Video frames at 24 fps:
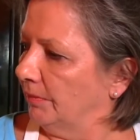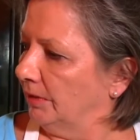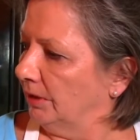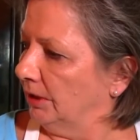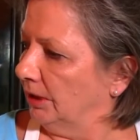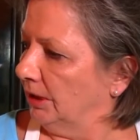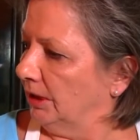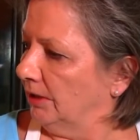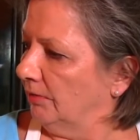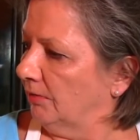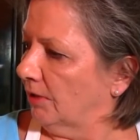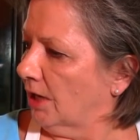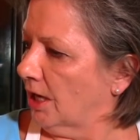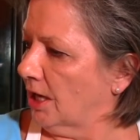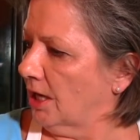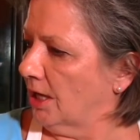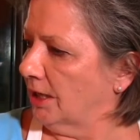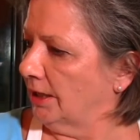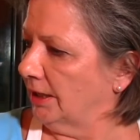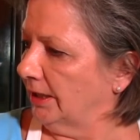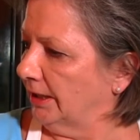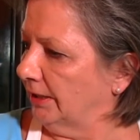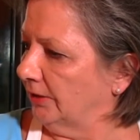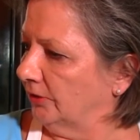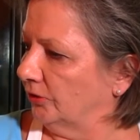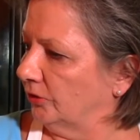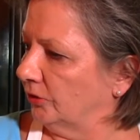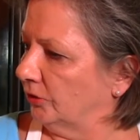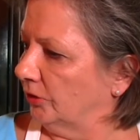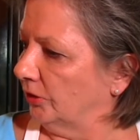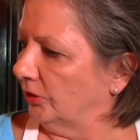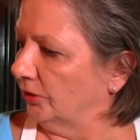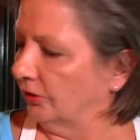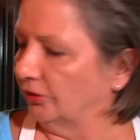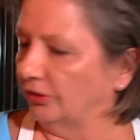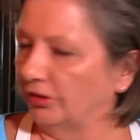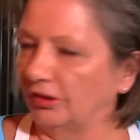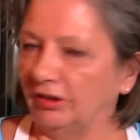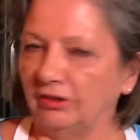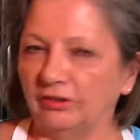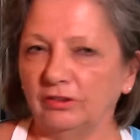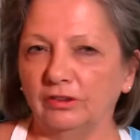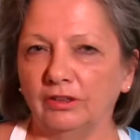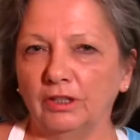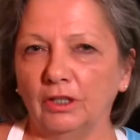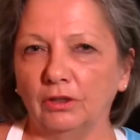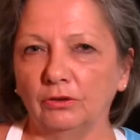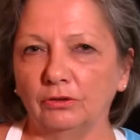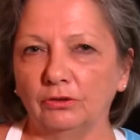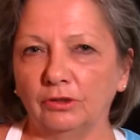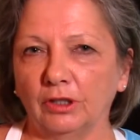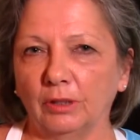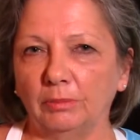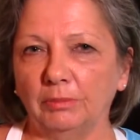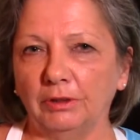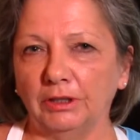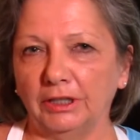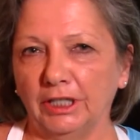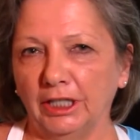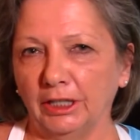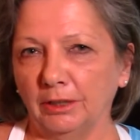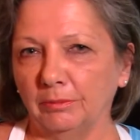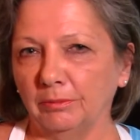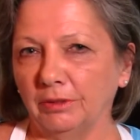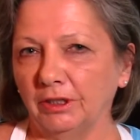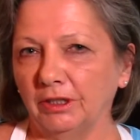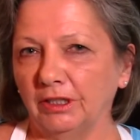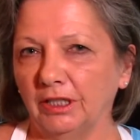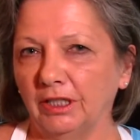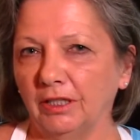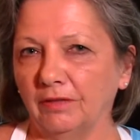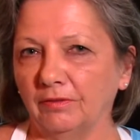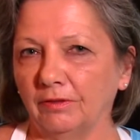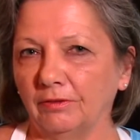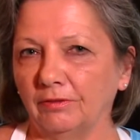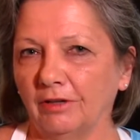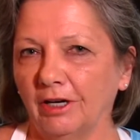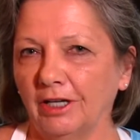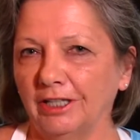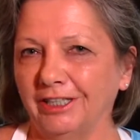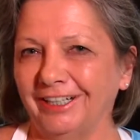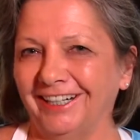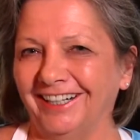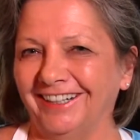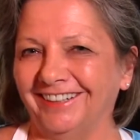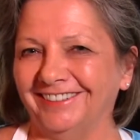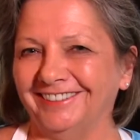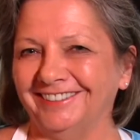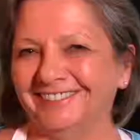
Levi is going to season those up and get them in the oven right now.